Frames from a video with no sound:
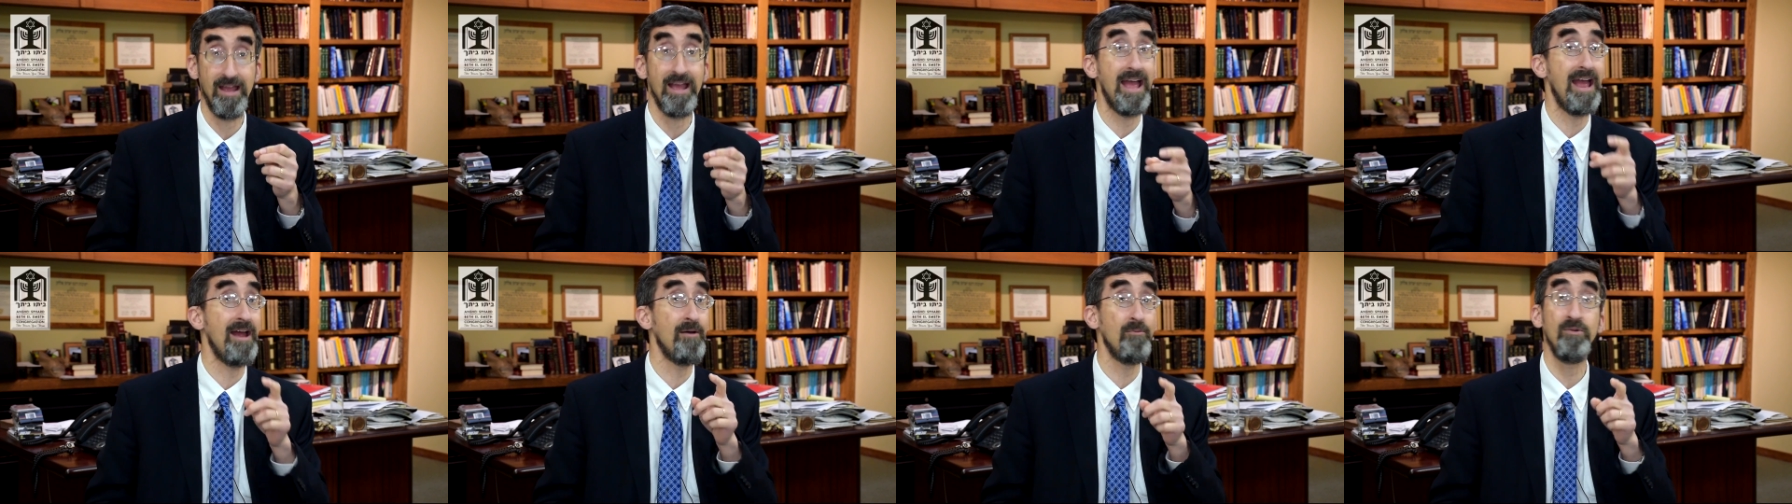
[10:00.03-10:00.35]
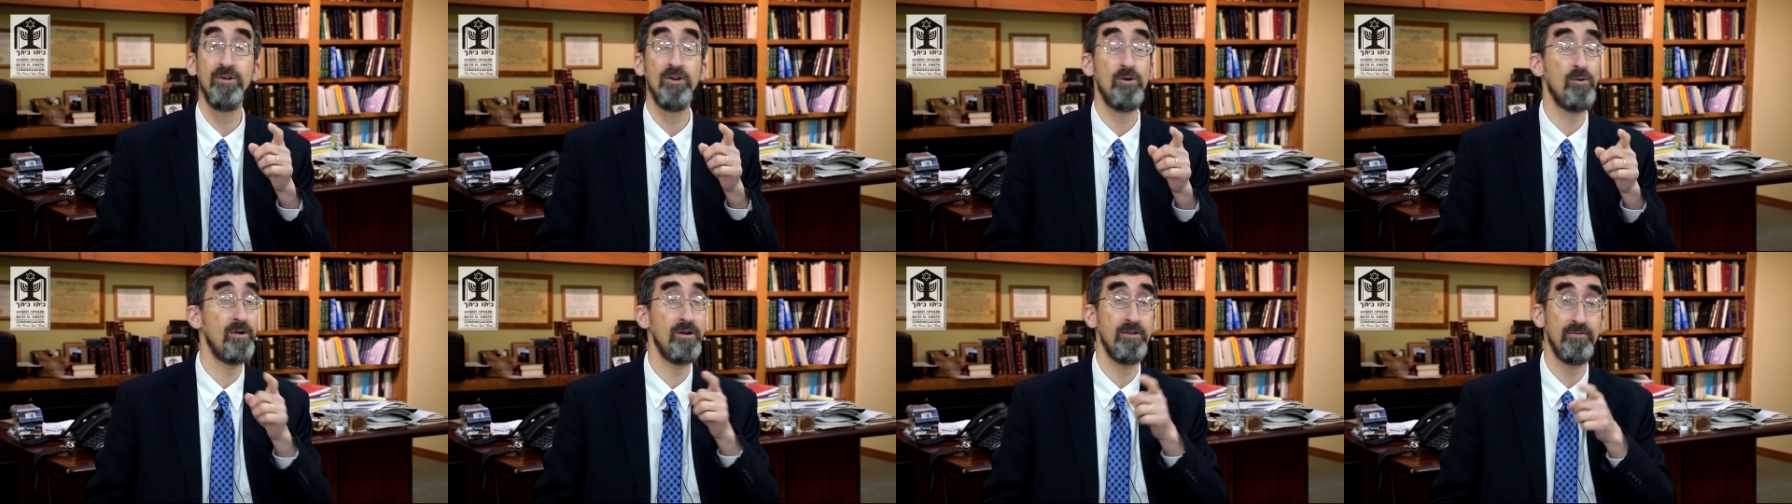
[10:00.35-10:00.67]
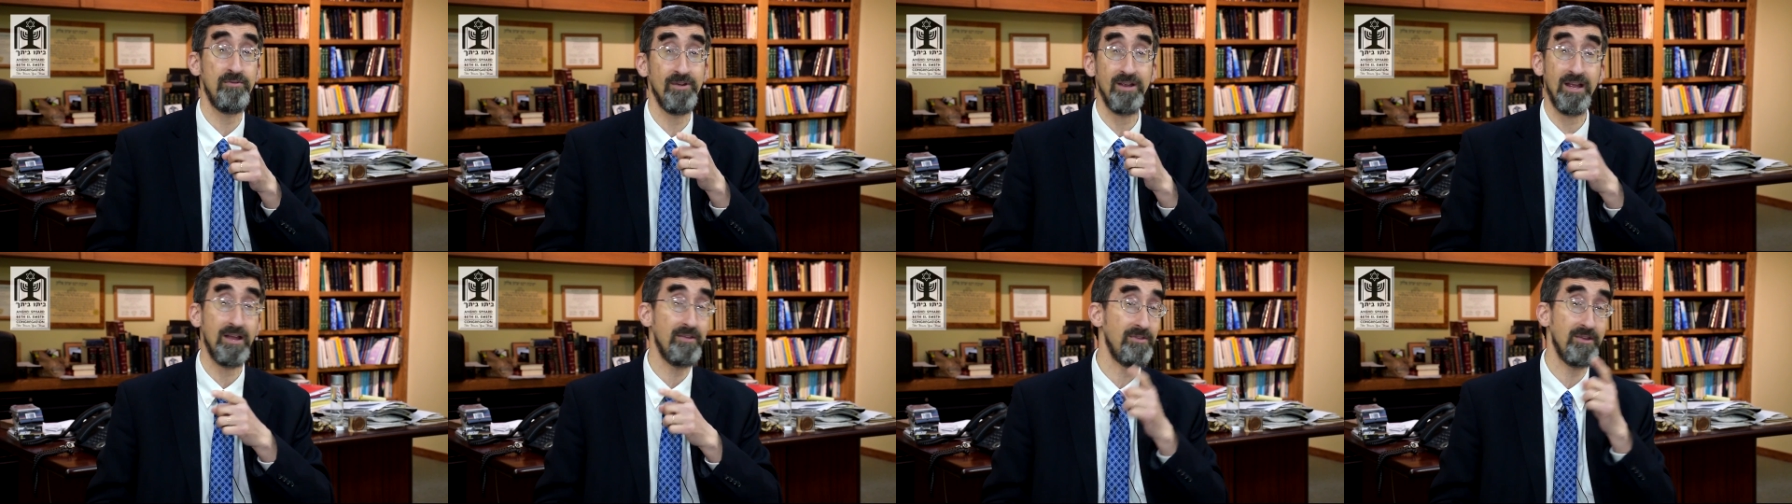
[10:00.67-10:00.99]
And we don't want to
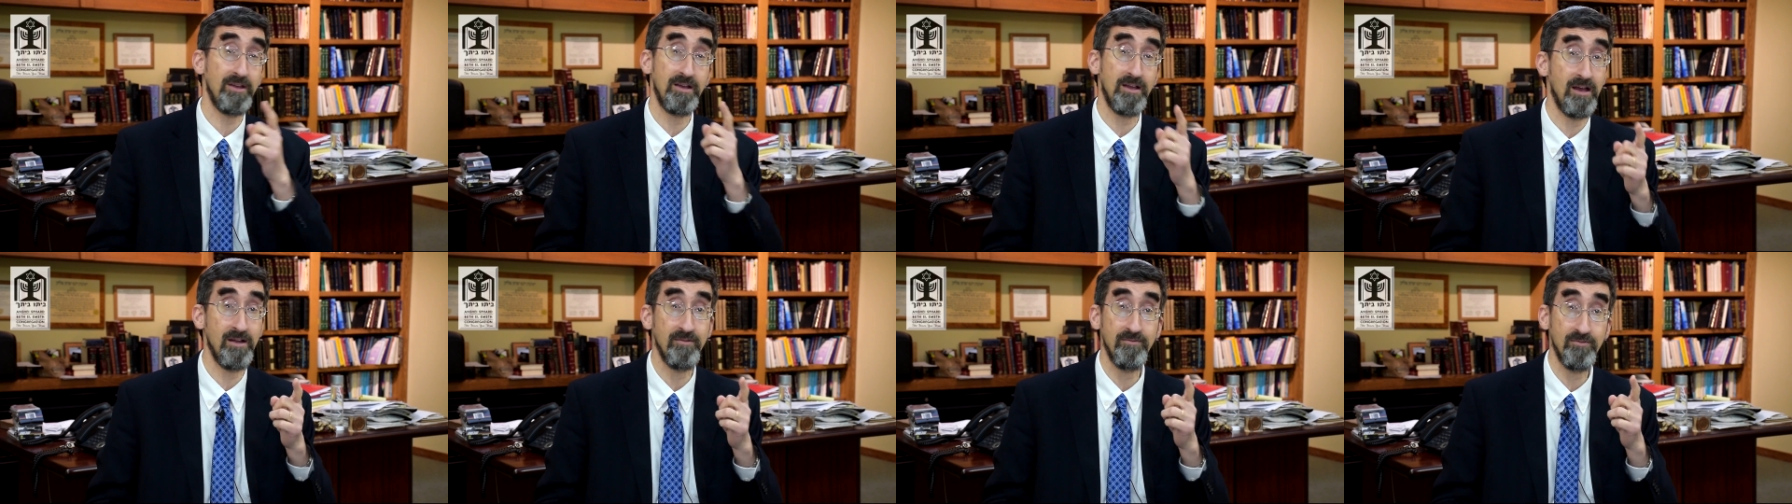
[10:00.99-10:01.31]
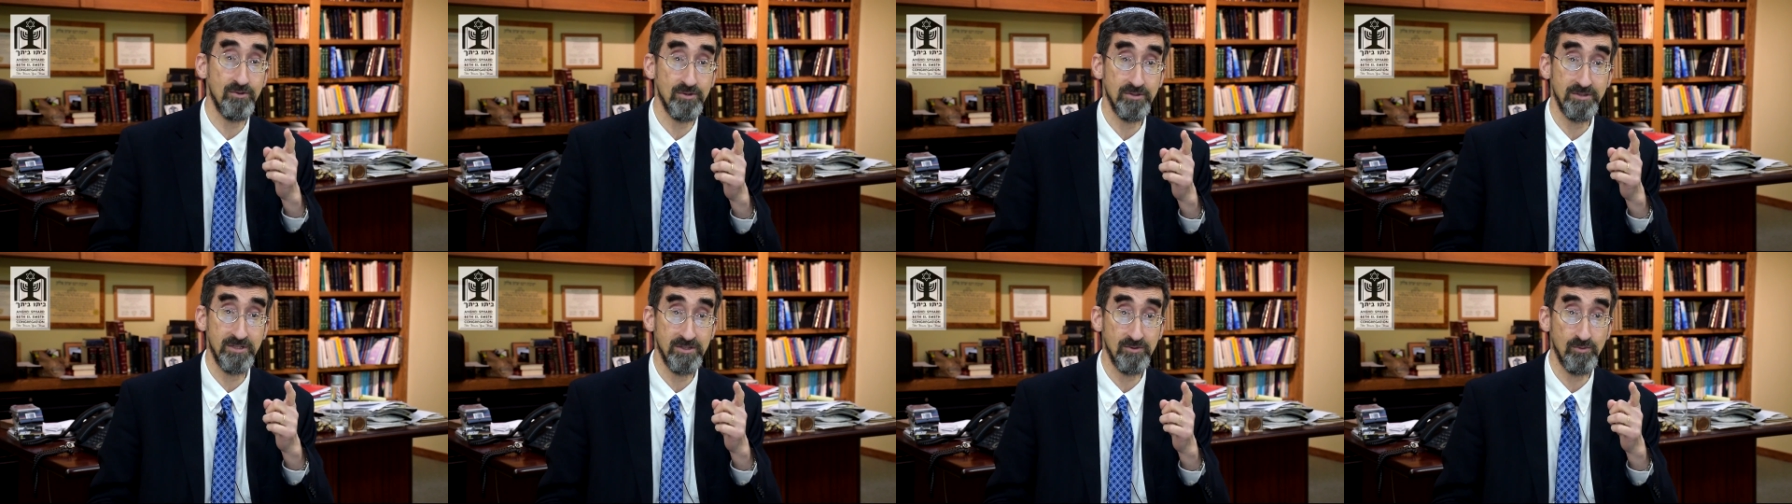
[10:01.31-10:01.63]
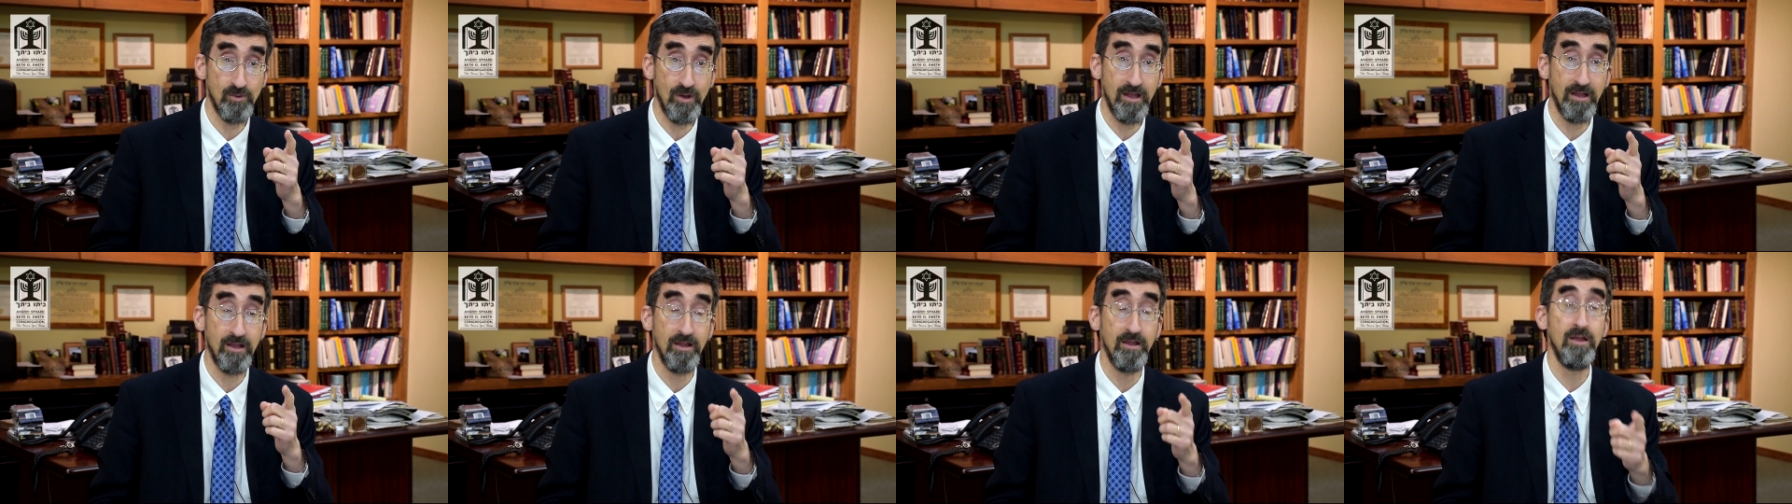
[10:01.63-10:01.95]
forget the converse as
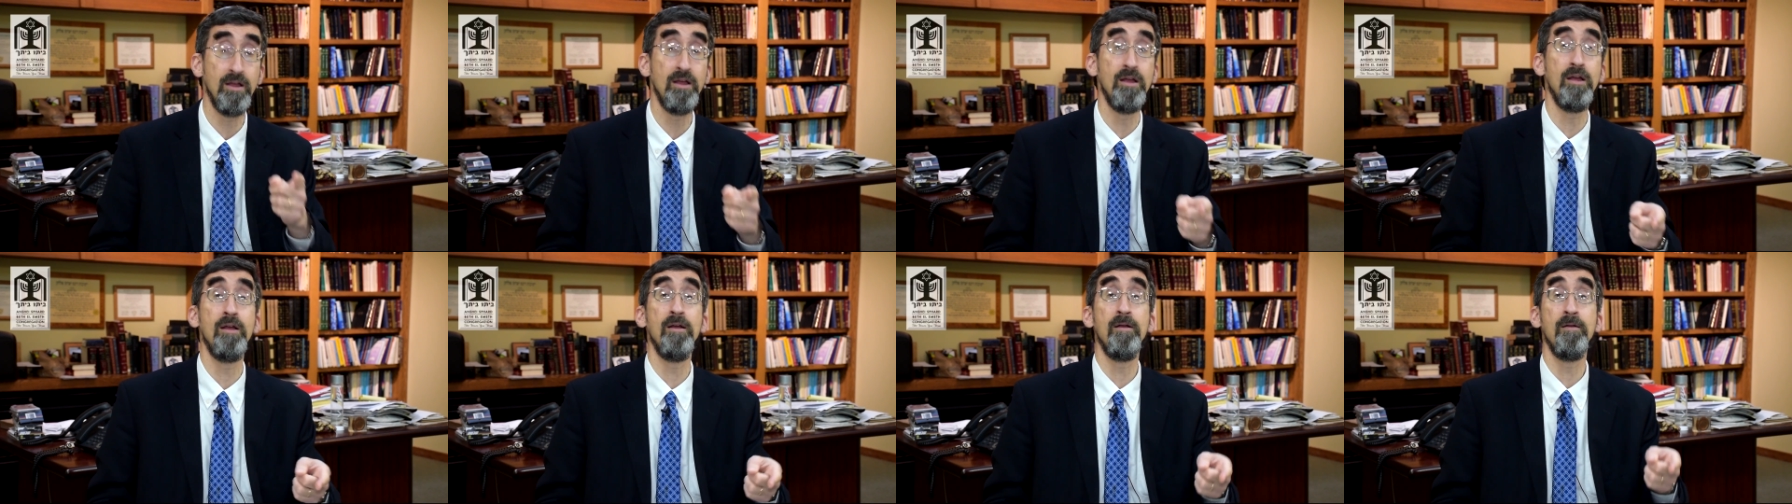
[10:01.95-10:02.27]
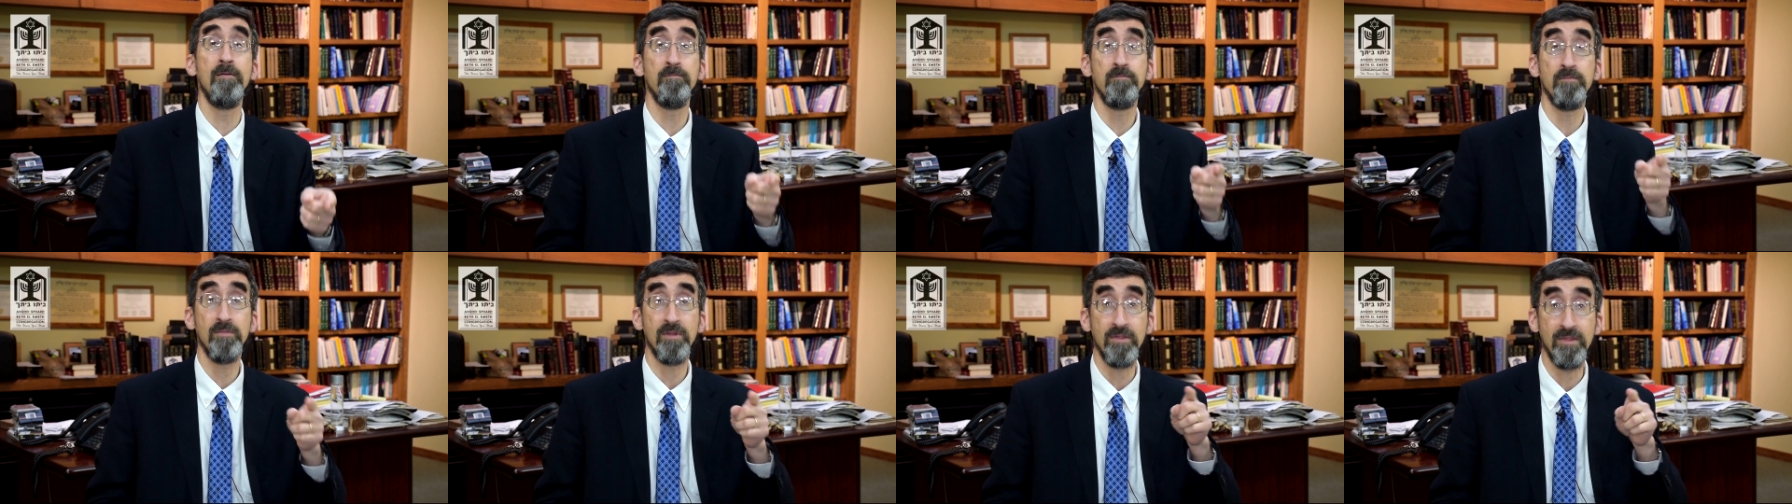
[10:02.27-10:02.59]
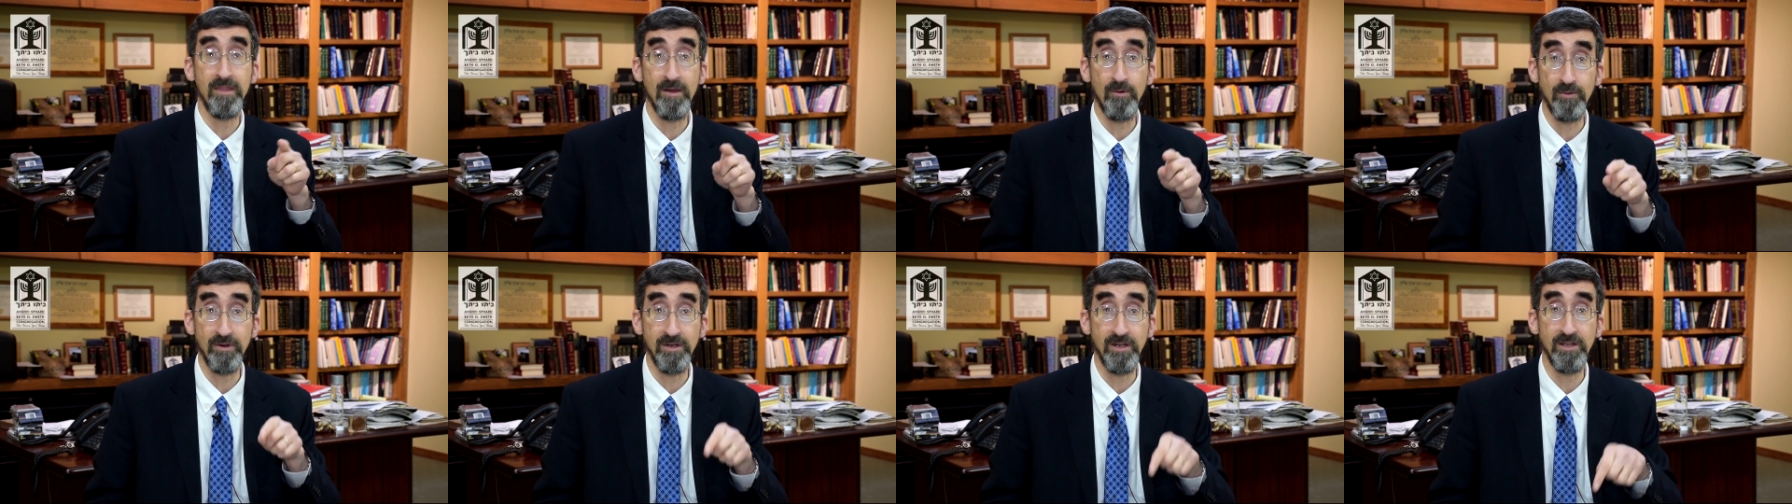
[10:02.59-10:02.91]
well,
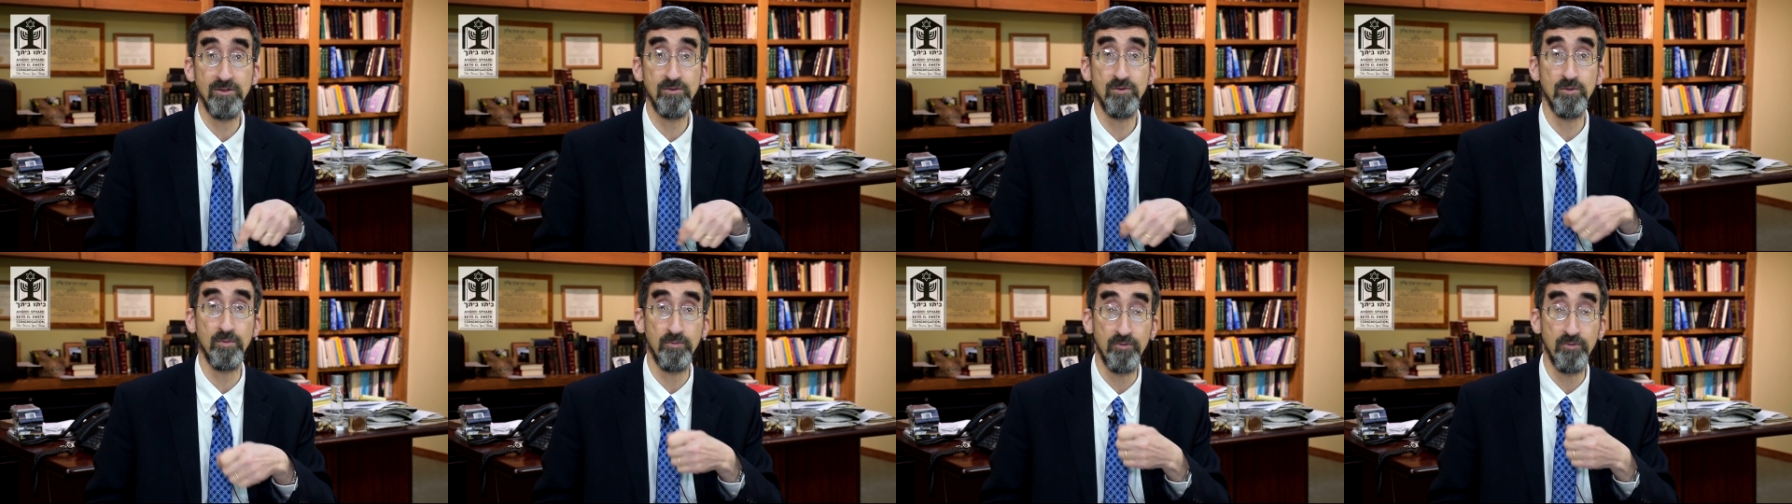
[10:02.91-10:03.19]
that we need to